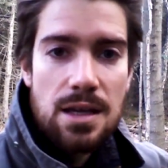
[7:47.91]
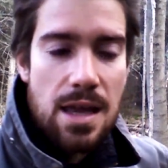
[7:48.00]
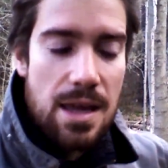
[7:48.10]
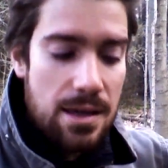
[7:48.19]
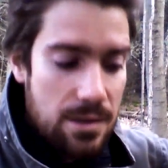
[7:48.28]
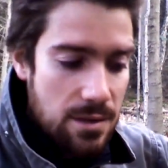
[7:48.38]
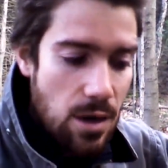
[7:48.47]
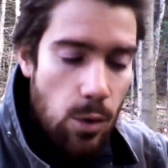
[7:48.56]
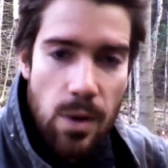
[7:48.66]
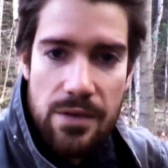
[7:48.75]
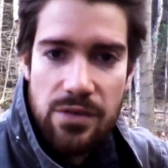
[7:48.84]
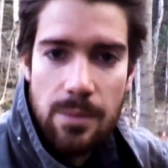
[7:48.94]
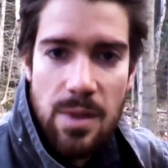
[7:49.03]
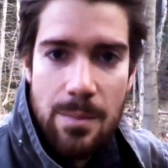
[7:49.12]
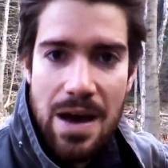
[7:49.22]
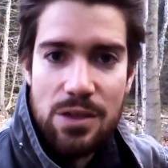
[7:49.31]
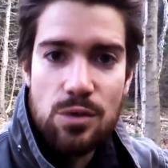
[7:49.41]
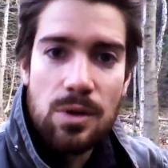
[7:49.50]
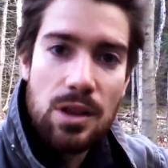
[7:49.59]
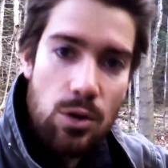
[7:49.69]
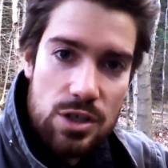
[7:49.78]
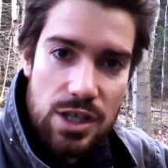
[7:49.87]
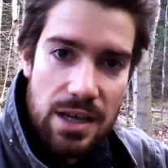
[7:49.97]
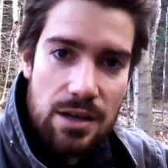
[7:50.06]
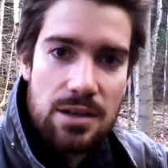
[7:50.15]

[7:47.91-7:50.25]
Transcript: from the Matthew Mellor channel,